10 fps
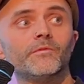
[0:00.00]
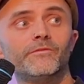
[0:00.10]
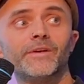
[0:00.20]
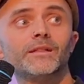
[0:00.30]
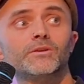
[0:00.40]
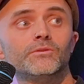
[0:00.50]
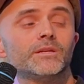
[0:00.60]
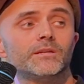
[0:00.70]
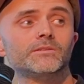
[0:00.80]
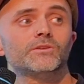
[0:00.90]
value
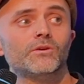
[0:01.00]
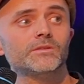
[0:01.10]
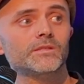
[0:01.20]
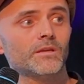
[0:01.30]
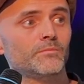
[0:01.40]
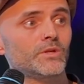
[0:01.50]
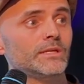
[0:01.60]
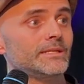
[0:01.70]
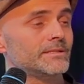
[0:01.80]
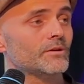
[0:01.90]
that it has cost the
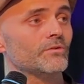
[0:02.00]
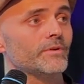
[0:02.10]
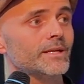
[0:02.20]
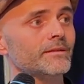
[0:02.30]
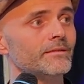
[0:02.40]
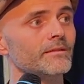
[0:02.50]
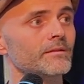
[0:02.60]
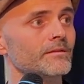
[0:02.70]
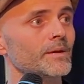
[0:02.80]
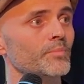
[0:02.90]
community to correct
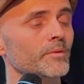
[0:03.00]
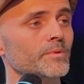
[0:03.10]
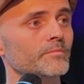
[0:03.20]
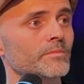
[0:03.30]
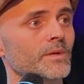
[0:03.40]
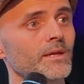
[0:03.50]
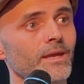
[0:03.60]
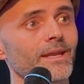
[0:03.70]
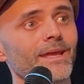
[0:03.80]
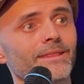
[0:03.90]
that problem
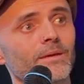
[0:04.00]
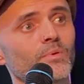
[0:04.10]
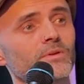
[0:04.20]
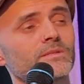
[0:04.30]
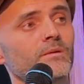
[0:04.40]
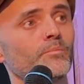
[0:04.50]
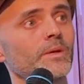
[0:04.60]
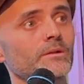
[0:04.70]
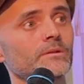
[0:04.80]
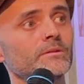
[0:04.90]
and hand that person a
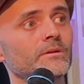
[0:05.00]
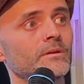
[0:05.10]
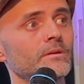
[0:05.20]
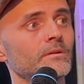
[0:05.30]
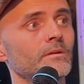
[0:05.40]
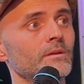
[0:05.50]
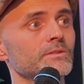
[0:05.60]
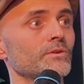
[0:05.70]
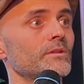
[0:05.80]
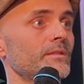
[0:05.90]
bill
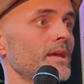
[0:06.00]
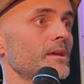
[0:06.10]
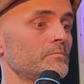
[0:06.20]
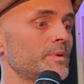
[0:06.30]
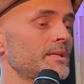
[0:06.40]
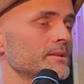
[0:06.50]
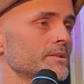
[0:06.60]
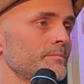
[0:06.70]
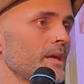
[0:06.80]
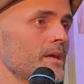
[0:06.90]
so that they can
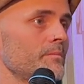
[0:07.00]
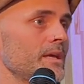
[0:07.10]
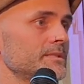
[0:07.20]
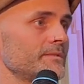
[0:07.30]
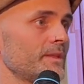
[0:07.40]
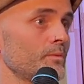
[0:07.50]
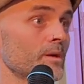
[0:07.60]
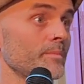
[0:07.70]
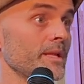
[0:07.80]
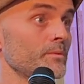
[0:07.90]
potentially make amends if they
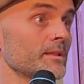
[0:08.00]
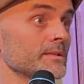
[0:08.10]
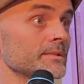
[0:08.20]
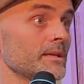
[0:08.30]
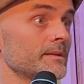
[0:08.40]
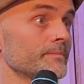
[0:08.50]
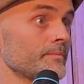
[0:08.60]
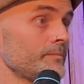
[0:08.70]
want to play with us again.